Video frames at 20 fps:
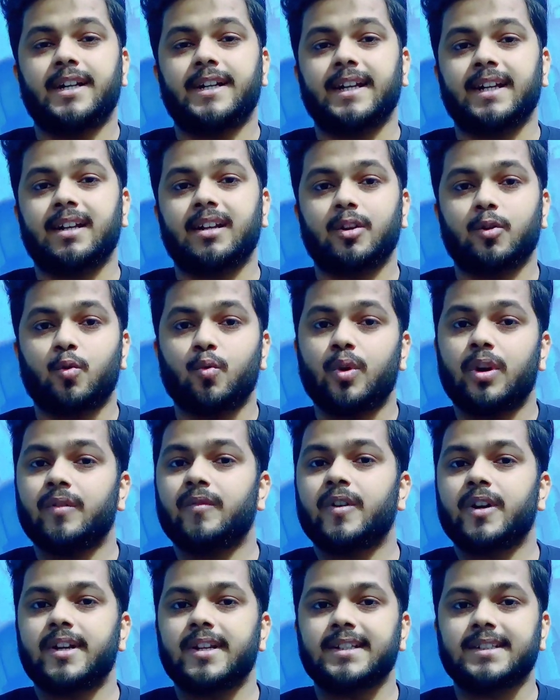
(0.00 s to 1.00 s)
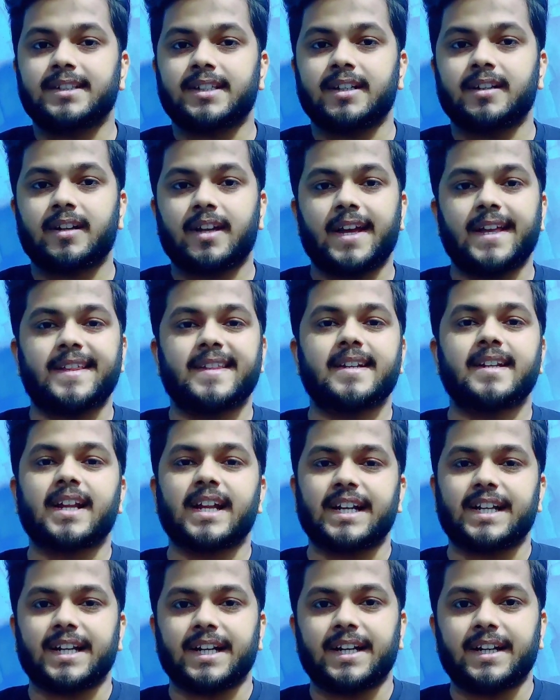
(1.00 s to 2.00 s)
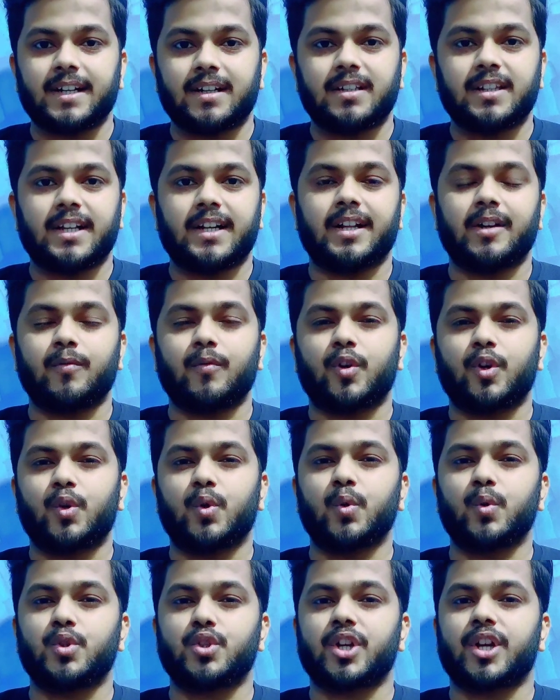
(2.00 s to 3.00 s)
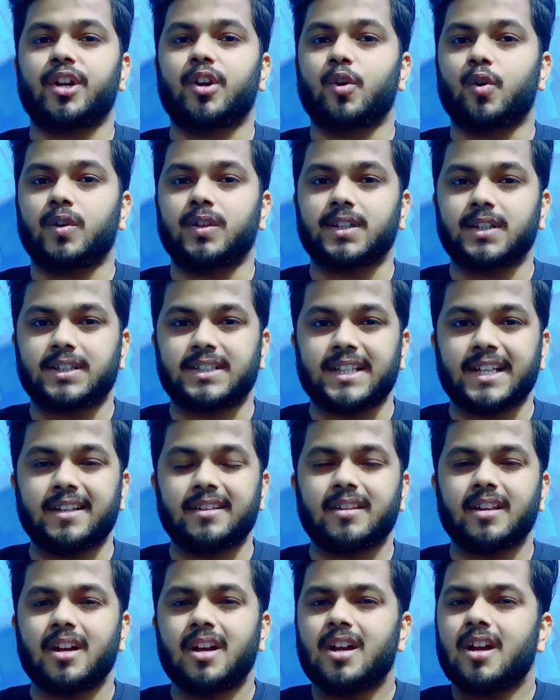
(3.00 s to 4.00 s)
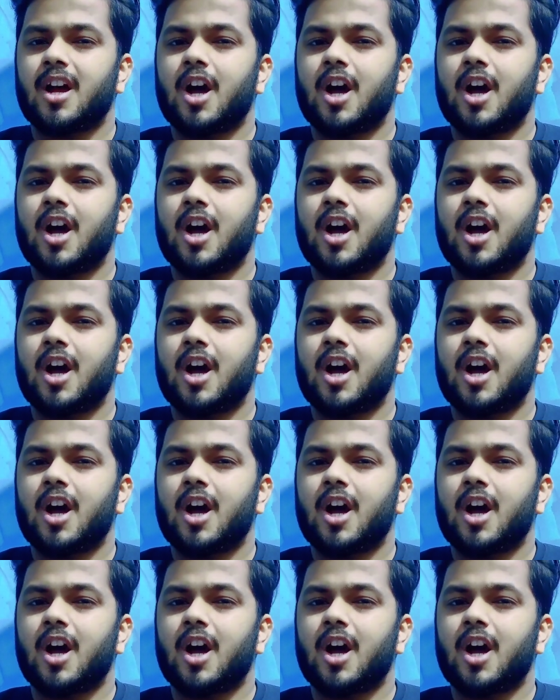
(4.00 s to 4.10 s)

Tell whoever is there as an attendant that I want to check all these things.